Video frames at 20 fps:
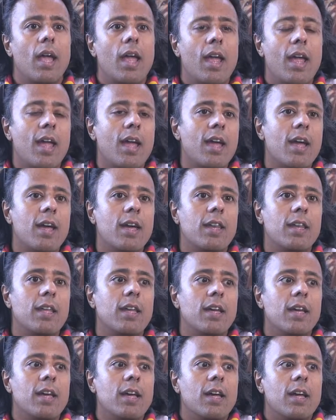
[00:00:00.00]
And
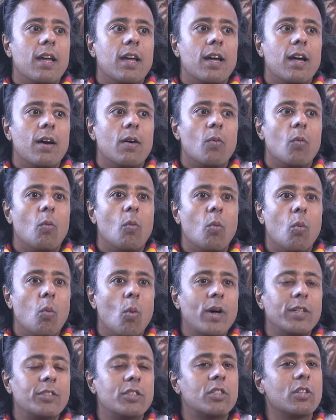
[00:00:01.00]

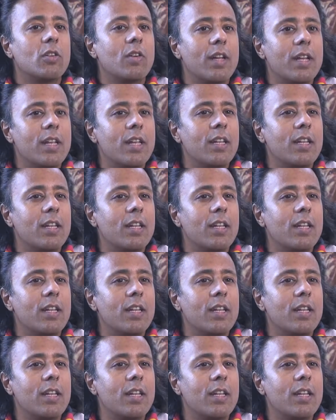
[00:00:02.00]
once you're in